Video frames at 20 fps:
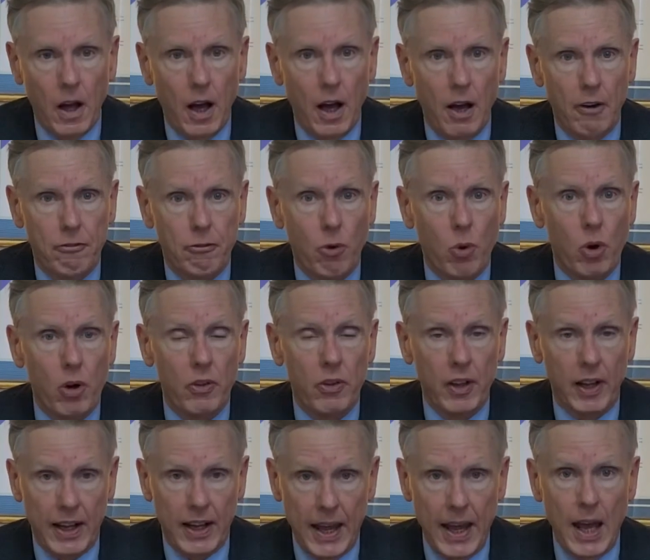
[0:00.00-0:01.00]
for the
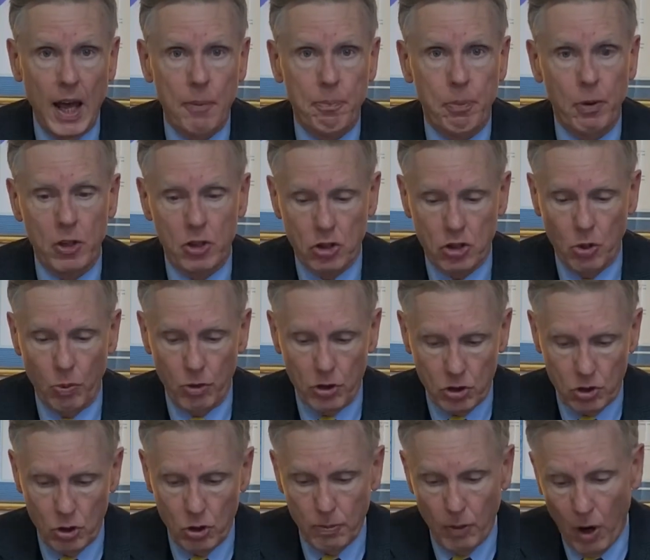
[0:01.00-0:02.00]
campus to
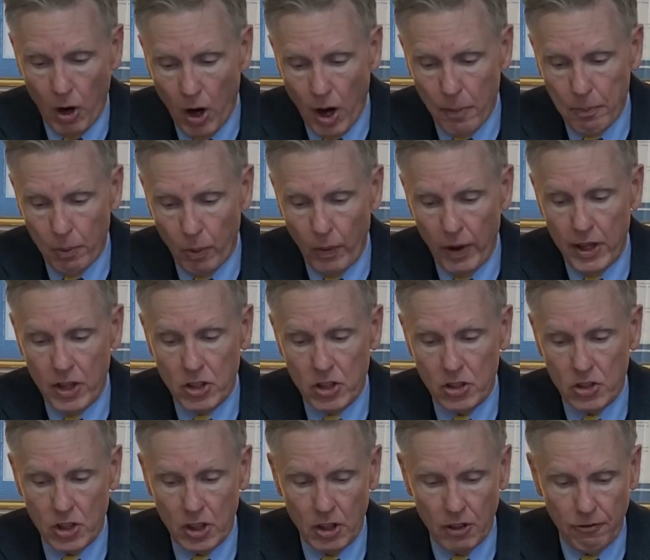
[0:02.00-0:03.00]
resume our
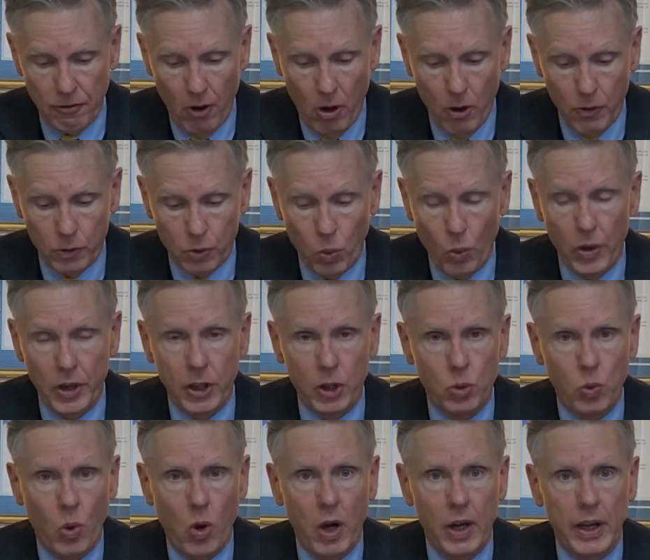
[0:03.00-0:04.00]
operations in the fall of
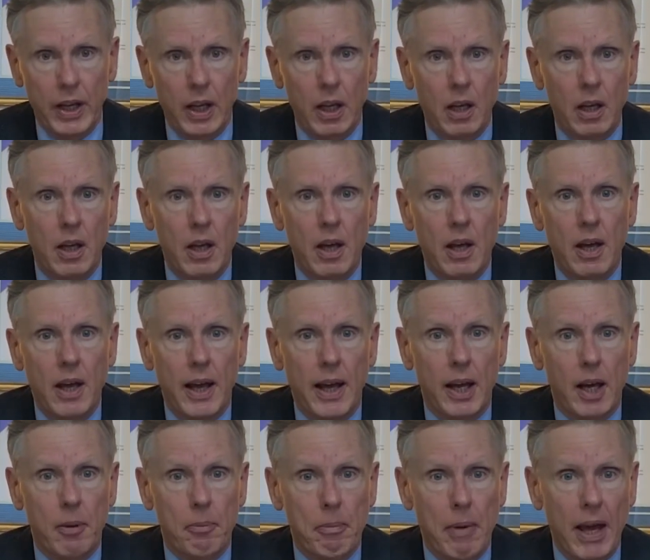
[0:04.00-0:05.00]
2020 in
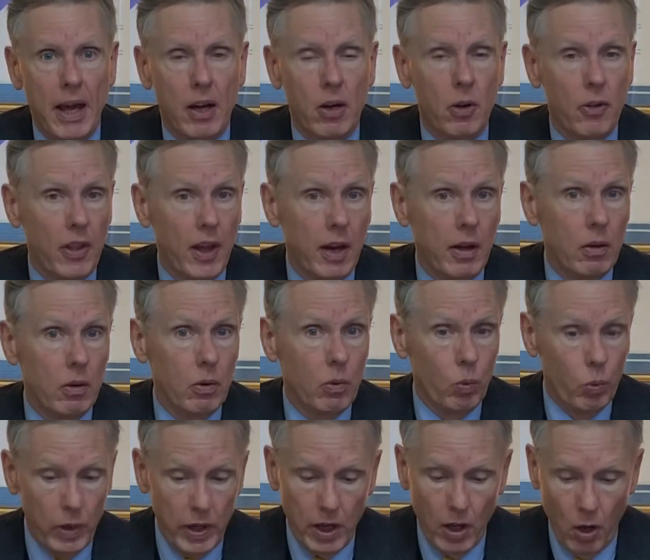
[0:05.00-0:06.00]
a manner that
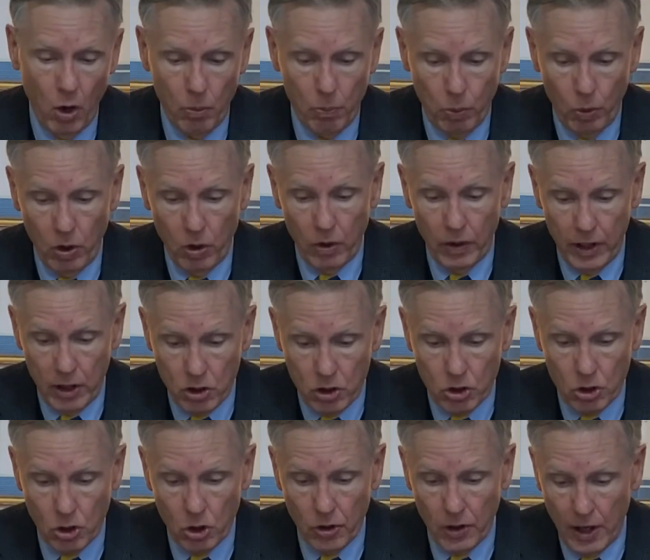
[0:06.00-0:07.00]
we hope will
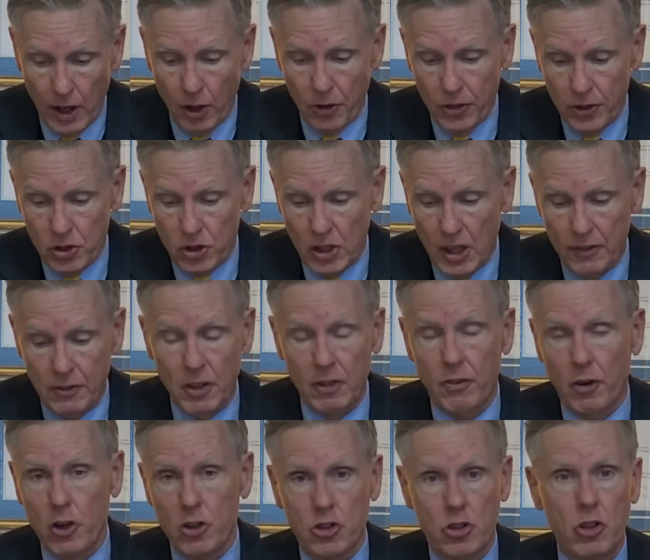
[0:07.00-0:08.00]
ensure the health and safety of
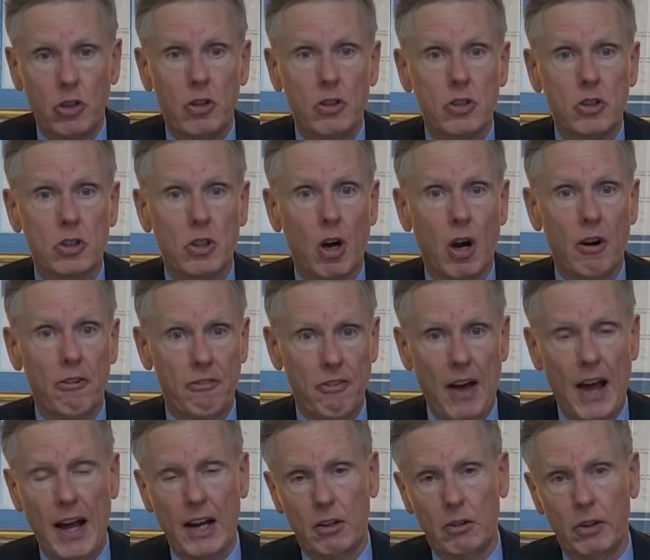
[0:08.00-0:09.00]
our students, our
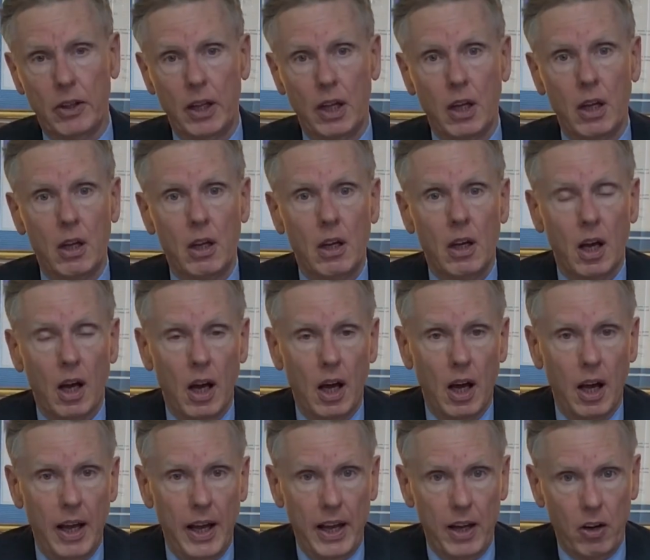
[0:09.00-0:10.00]
faculty,
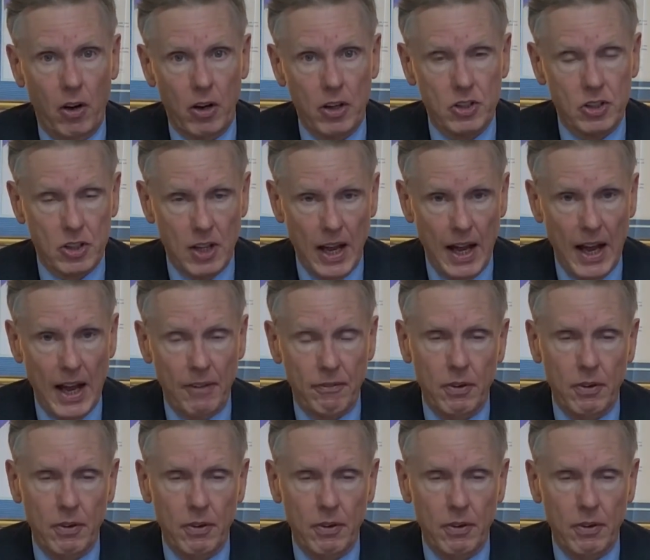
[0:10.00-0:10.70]
and our staff.